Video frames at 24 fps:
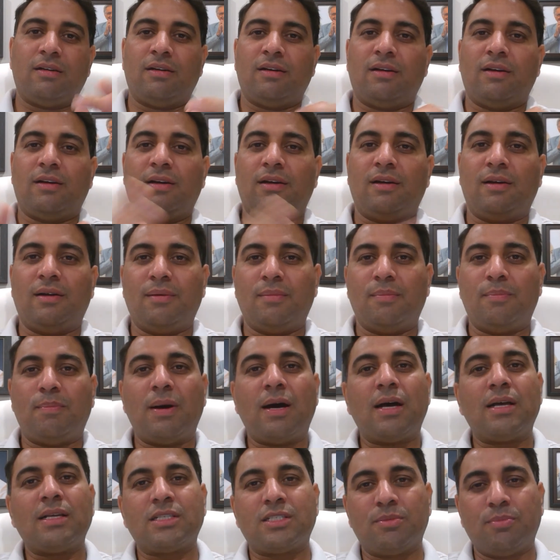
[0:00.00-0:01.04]

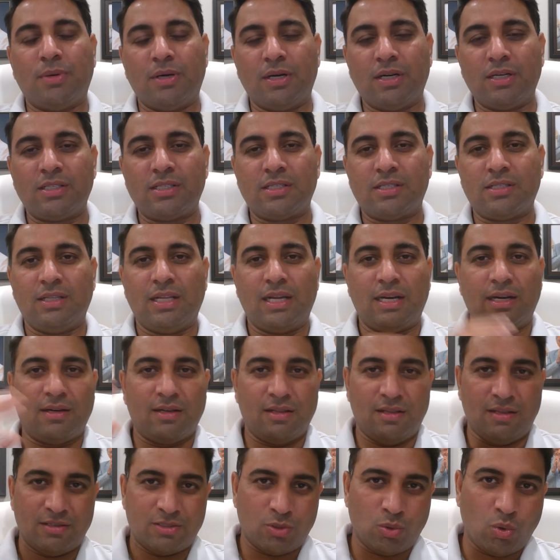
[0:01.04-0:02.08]
past births
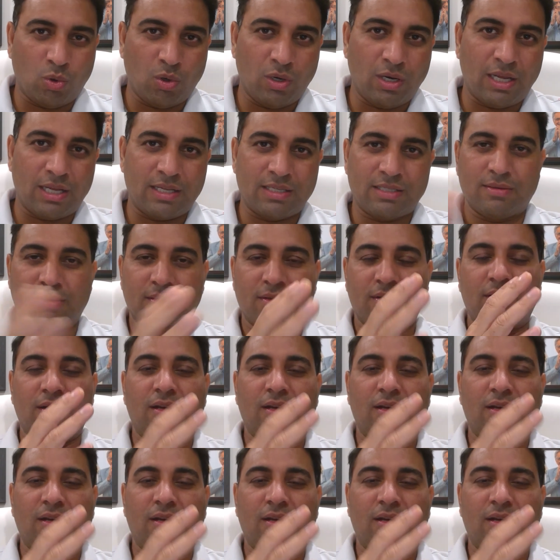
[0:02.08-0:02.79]
that the soul has